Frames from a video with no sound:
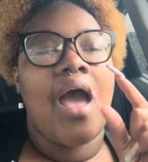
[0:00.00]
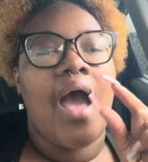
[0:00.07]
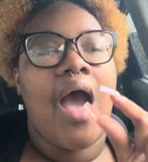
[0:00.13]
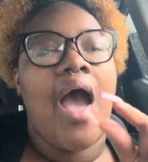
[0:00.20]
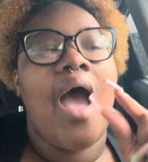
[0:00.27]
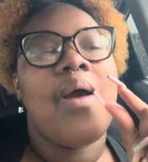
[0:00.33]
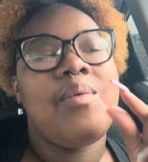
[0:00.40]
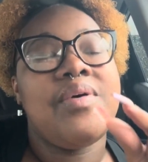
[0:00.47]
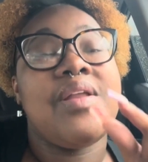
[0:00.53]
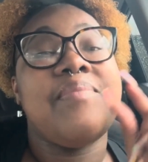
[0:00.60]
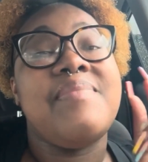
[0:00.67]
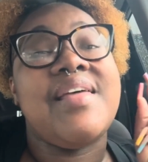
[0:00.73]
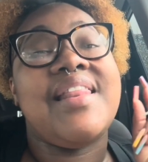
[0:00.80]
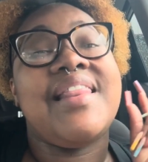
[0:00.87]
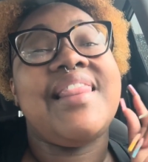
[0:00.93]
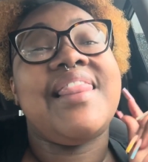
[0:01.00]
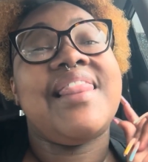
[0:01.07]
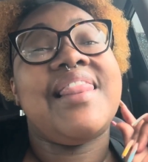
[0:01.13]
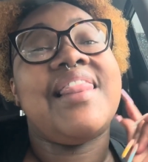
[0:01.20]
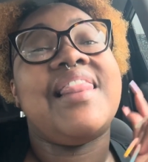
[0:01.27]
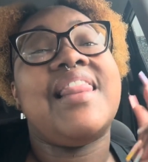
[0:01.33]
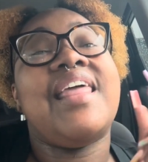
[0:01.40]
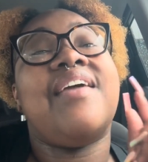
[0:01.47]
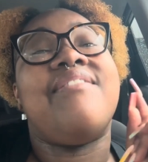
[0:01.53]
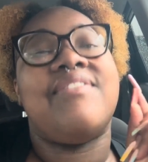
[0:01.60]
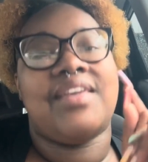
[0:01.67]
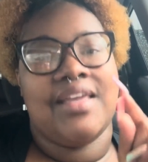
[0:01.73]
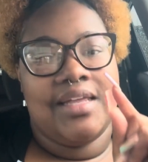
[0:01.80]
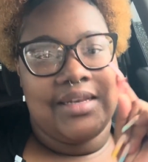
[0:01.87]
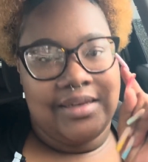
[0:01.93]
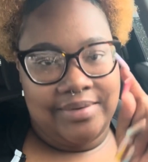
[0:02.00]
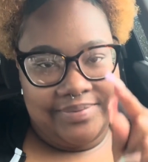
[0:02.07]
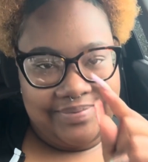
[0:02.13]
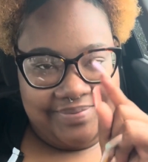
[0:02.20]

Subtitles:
I would have been livid.